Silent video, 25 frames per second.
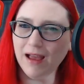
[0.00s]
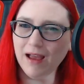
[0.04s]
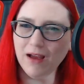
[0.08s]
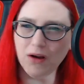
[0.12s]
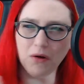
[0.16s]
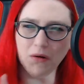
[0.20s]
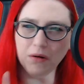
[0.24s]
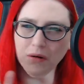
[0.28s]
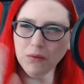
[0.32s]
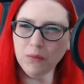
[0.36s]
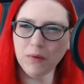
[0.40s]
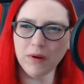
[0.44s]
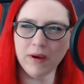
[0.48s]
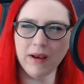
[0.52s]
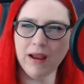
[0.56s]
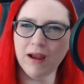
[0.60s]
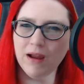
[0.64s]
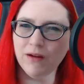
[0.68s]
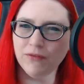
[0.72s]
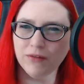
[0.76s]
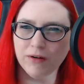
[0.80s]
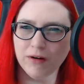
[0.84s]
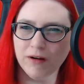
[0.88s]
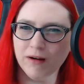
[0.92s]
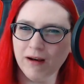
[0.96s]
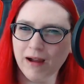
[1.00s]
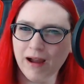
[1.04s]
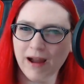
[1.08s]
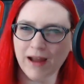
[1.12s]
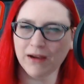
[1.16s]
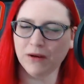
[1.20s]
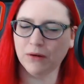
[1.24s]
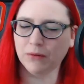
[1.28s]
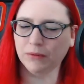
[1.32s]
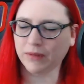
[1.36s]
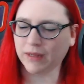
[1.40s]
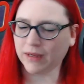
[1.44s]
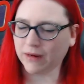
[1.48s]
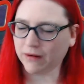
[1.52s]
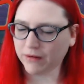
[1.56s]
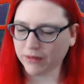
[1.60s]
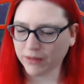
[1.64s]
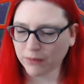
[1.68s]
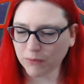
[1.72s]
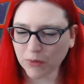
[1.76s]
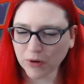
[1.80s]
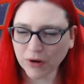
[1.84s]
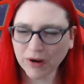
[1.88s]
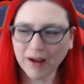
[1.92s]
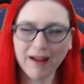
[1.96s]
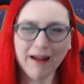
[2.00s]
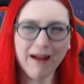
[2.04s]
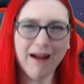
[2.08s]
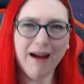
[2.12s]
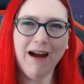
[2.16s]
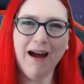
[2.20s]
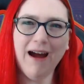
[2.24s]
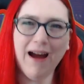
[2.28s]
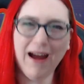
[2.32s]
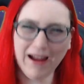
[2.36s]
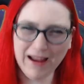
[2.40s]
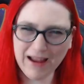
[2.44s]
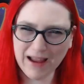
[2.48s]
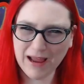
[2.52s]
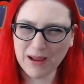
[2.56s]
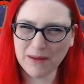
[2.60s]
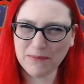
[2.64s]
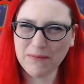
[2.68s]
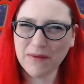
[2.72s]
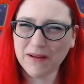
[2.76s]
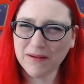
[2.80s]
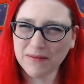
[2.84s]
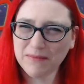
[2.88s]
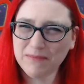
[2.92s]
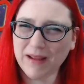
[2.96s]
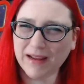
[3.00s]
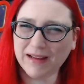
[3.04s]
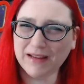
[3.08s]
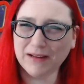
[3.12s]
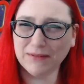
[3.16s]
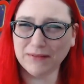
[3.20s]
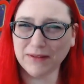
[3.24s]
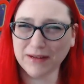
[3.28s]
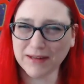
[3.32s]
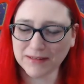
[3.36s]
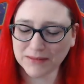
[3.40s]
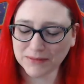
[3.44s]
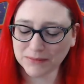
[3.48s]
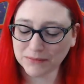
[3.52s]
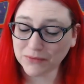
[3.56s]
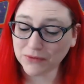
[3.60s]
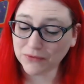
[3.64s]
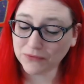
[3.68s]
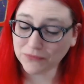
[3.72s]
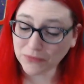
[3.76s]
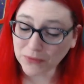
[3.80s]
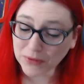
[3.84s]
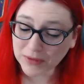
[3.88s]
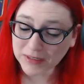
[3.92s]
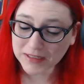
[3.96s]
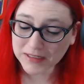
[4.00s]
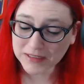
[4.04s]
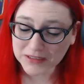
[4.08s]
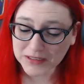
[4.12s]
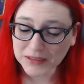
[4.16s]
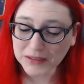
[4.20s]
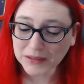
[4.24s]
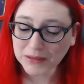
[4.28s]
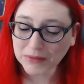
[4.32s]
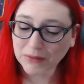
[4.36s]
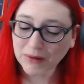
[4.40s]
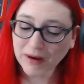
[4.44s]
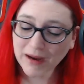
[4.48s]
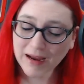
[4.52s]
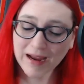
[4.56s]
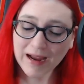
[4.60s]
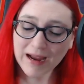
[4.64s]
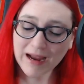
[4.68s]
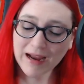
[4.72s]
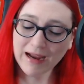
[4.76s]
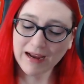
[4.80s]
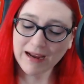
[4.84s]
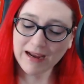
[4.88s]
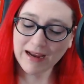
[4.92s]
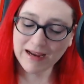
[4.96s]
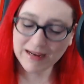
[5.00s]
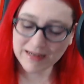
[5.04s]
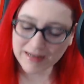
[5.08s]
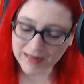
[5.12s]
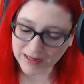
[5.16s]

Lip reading: Or whatever. I don't care anymore. I'm MechaRandom42, and